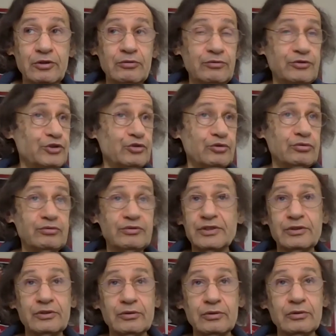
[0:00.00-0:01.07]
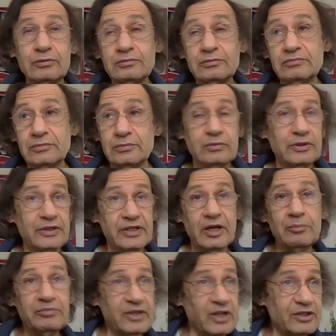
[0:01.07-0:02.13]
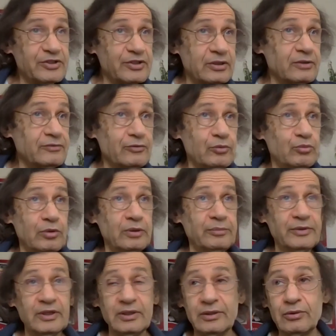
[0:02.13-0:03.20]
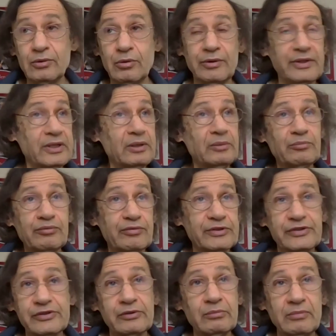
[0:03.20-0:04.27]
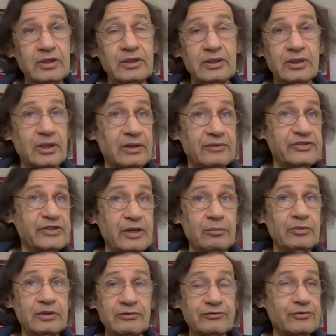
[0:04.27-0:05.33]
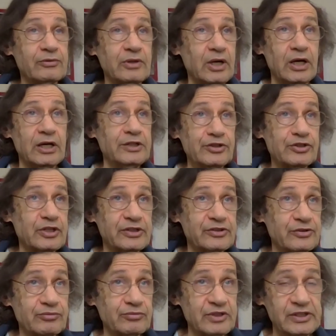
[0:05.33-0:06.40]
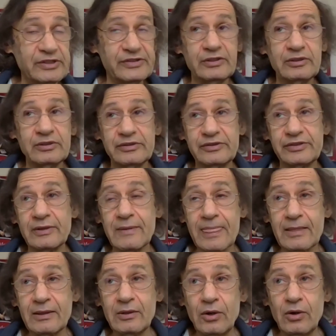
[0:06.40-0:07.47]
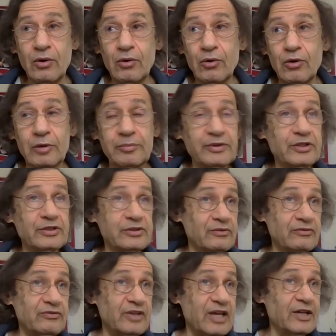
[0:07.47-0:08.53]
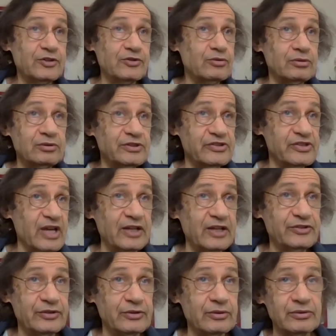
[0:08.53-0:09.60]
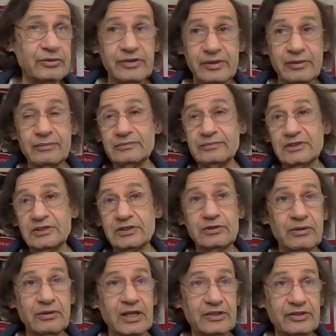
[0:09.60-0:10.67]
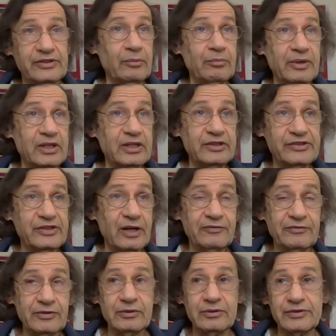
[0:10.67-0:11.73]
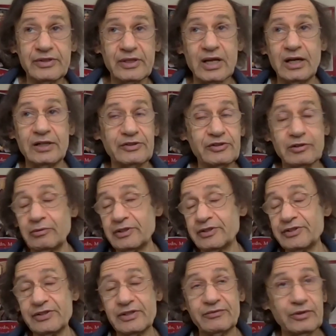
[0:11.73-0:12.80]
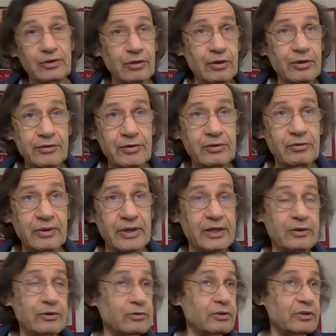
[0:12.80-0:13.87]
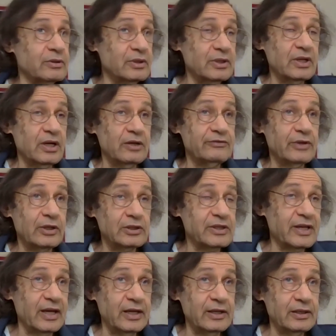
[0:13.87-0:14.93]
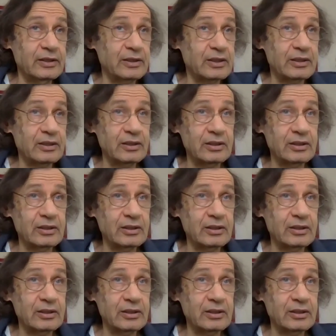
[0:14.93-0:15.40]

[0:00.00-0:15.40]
due to the abduction of a woman or the imprisonment of someone for unjust reasons, or because of natural disasters, so that somebody suffers the consequences of an earthquake or a volcanic